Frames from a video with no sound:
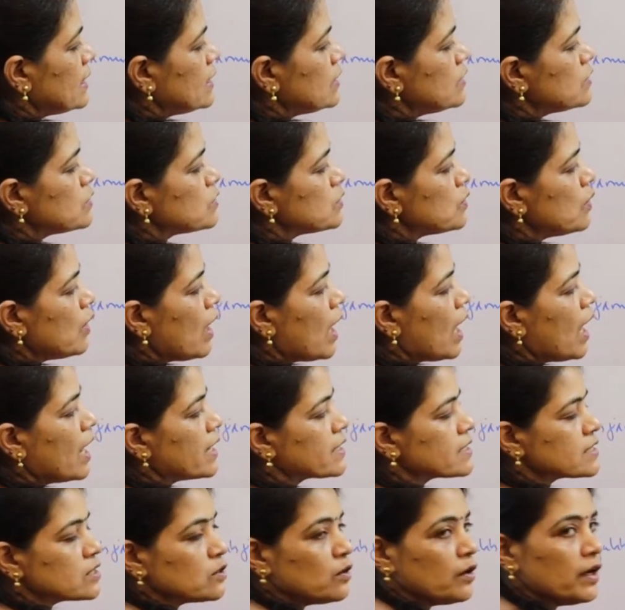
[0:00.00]
So,
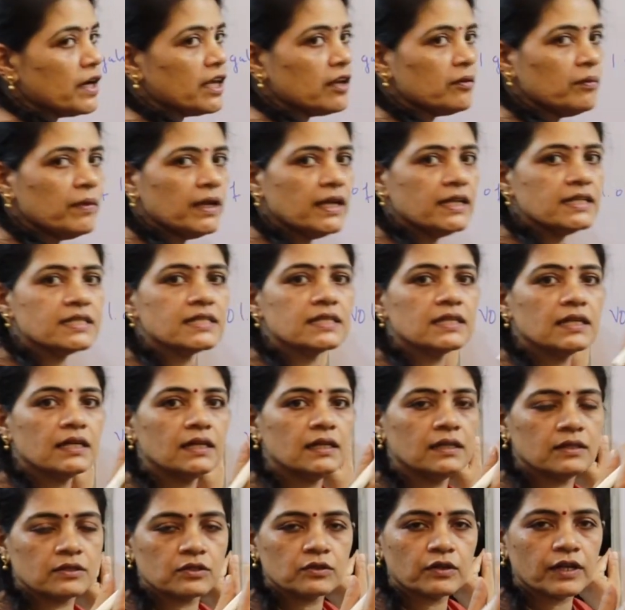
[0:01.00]
r square means,
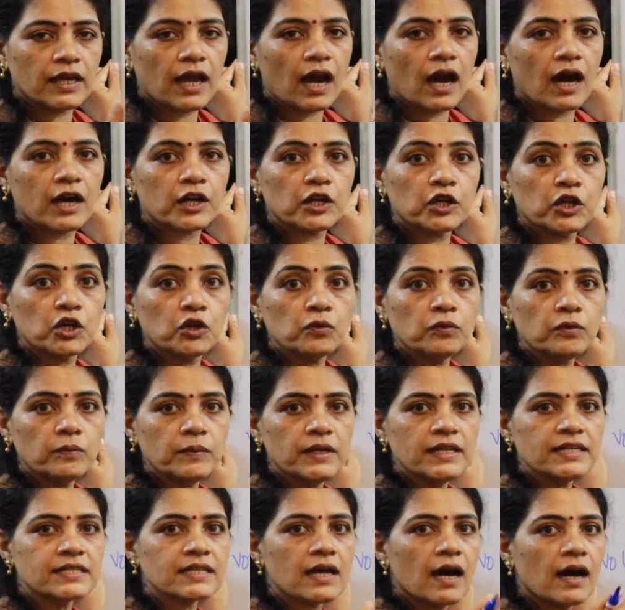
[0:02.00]
r cube
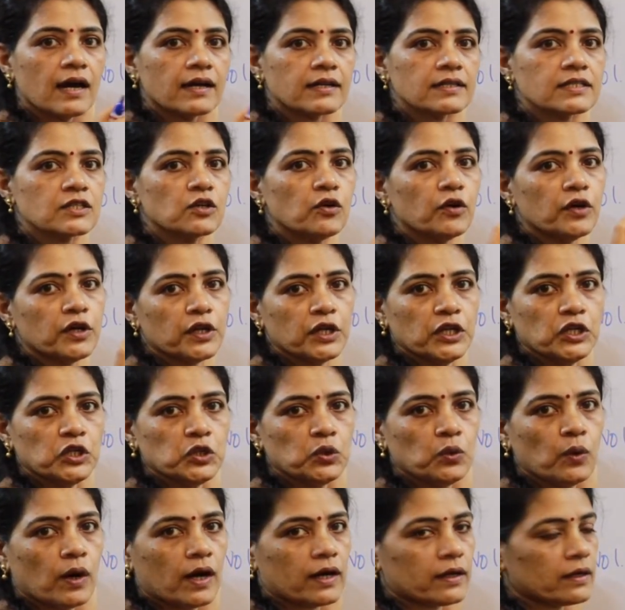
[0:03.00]
means r square
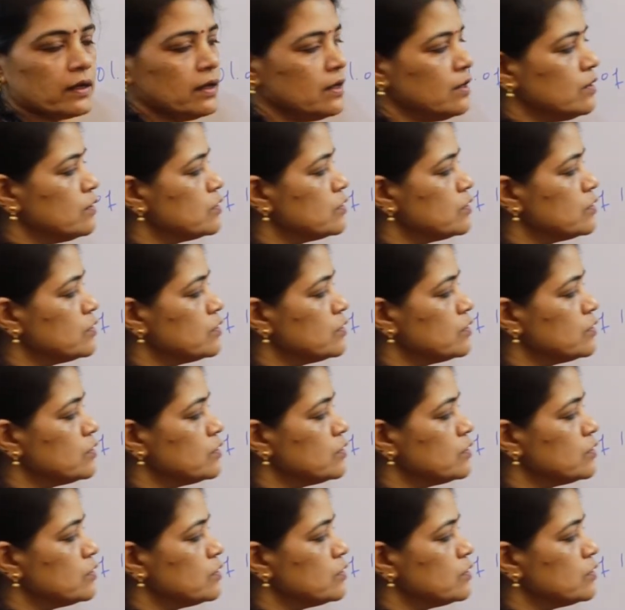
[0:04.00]
into r.